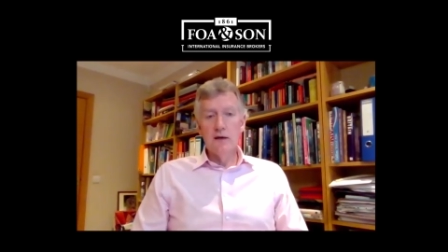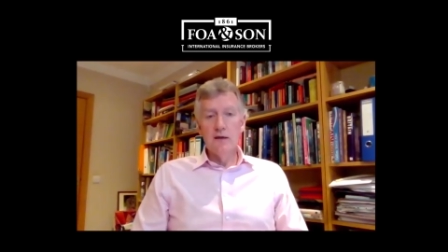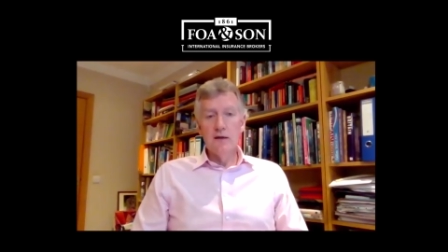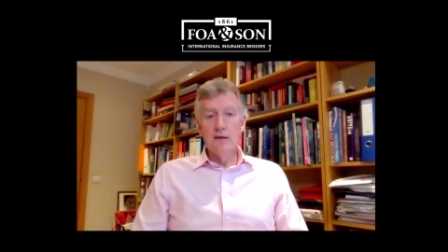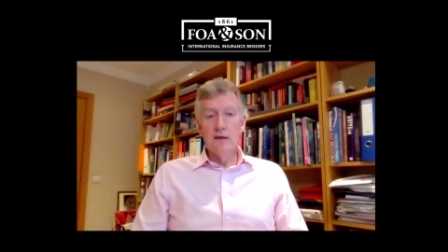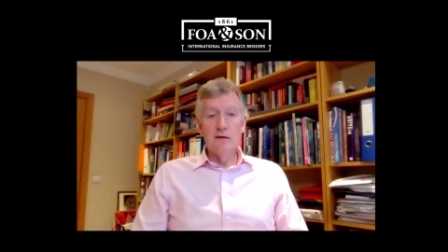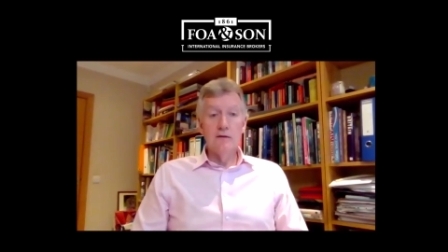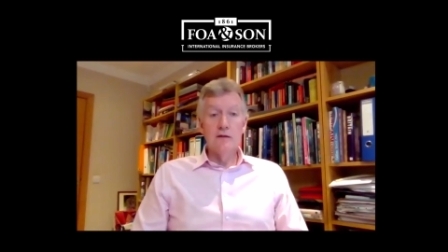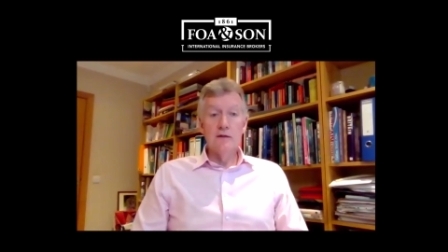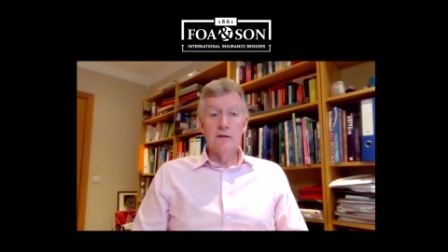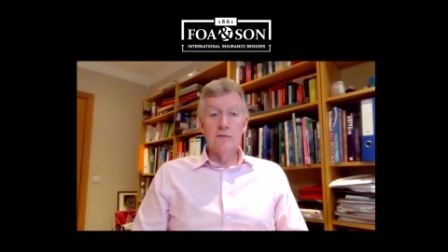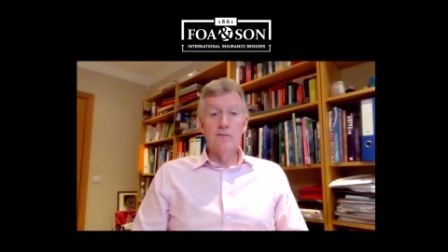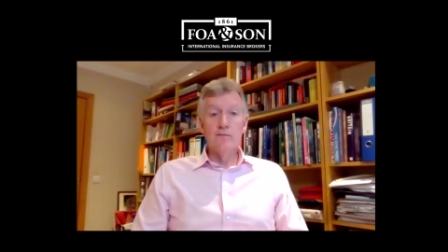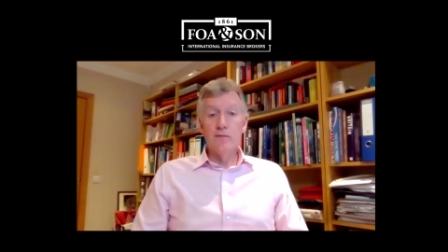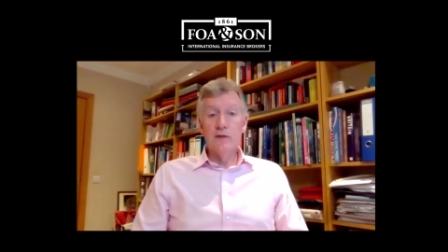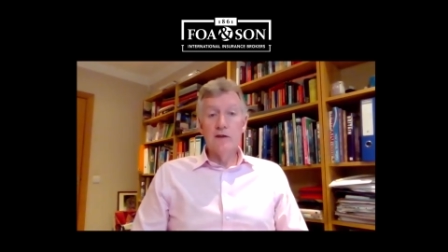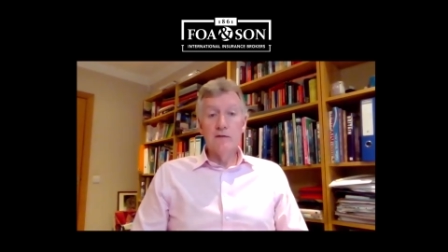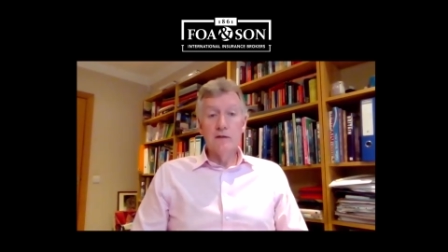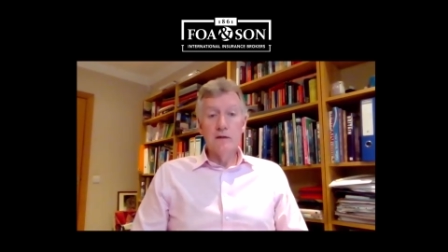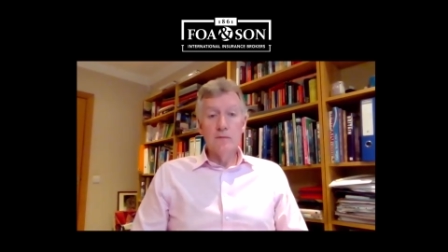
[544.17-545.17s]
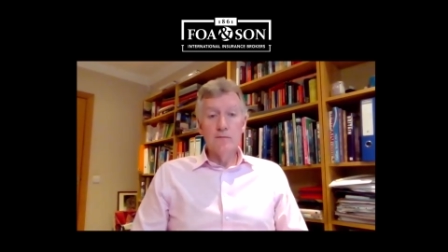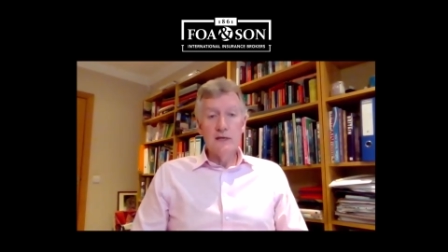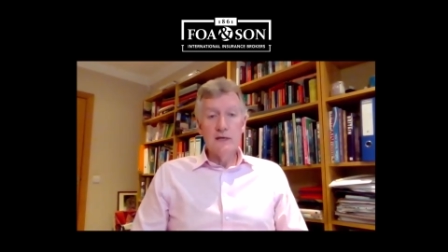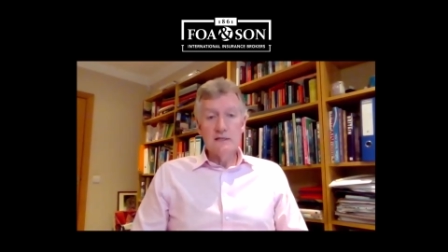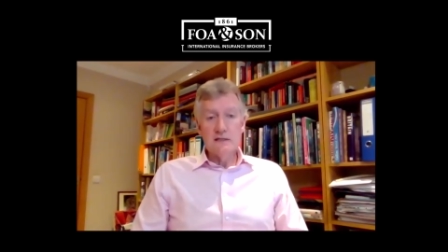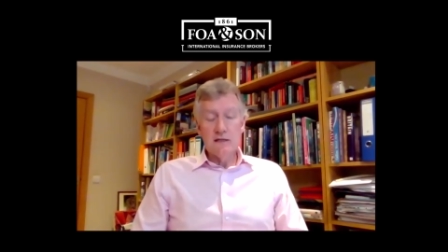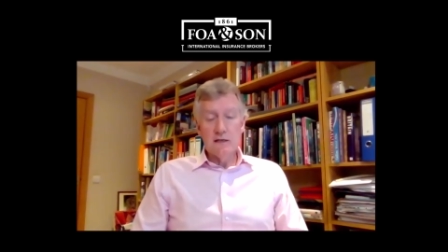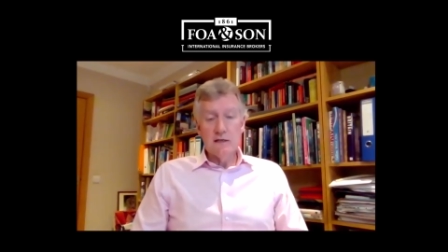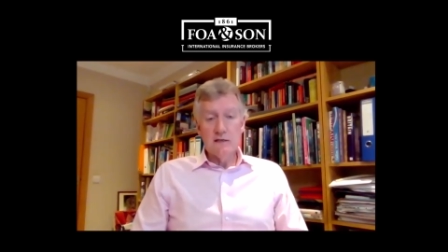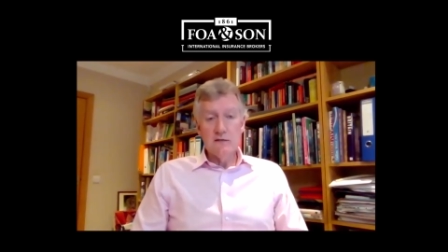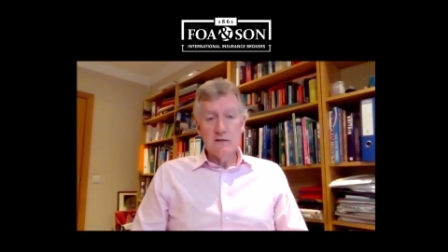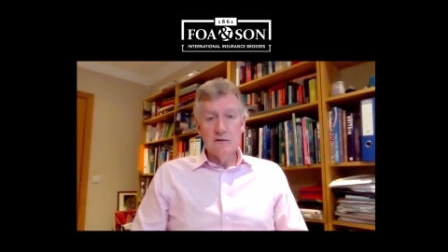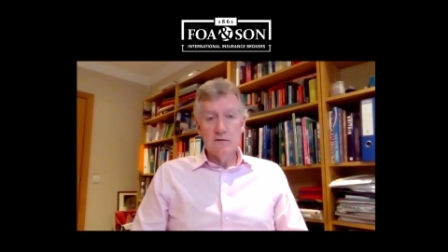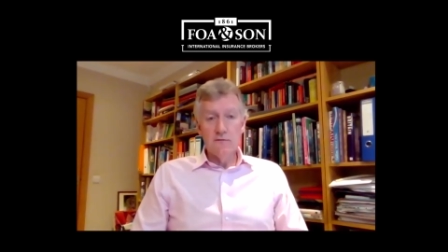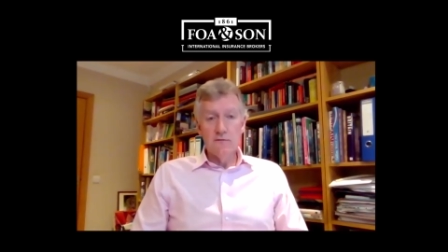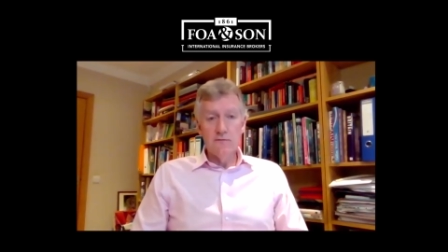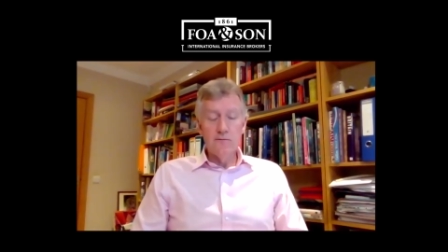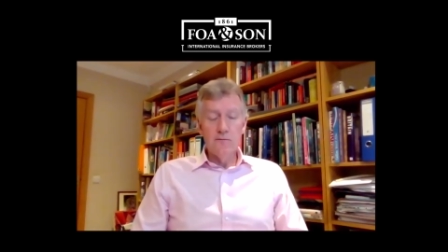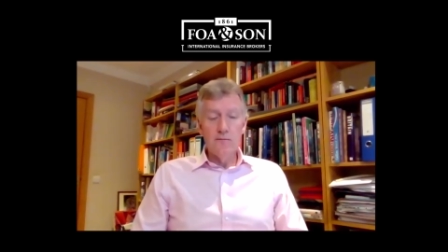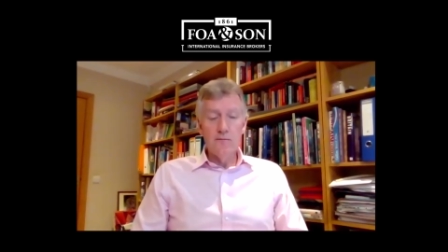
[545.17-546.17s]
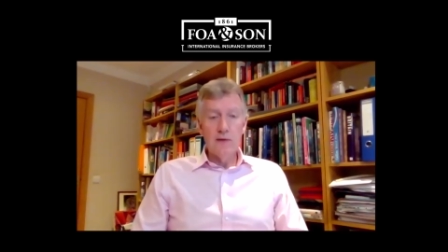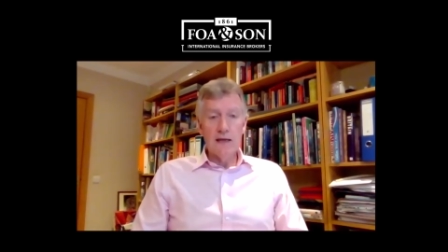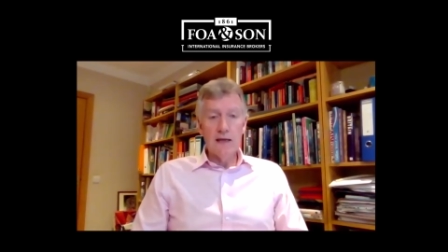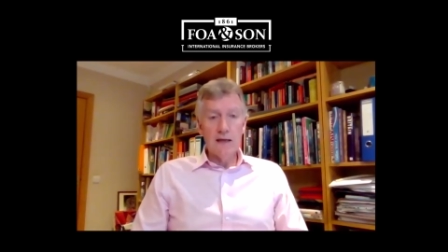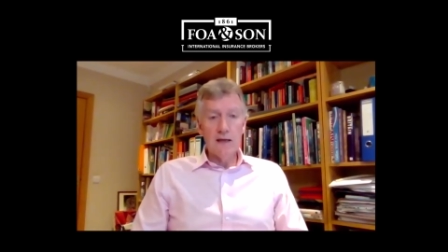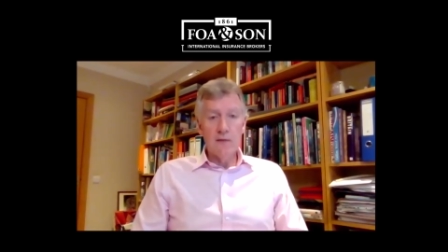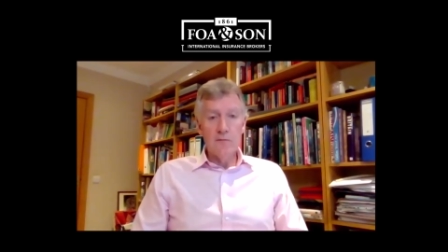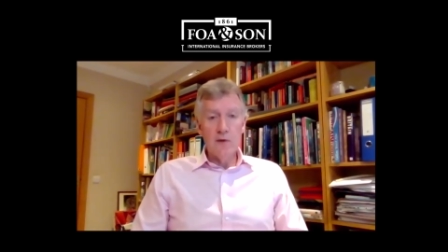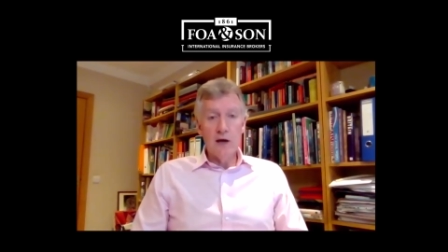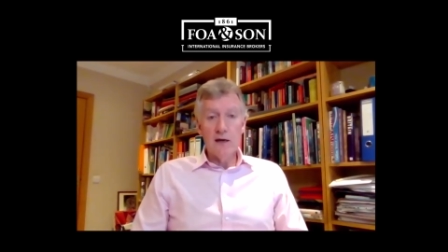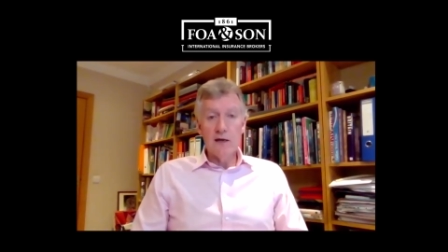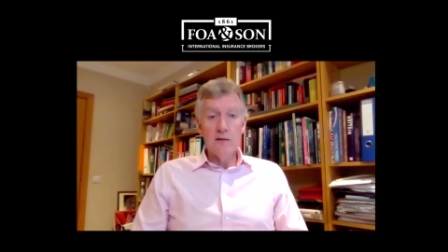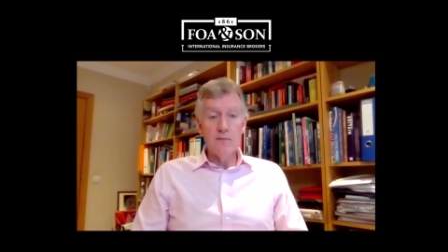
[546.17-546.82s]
They're in the business of making money,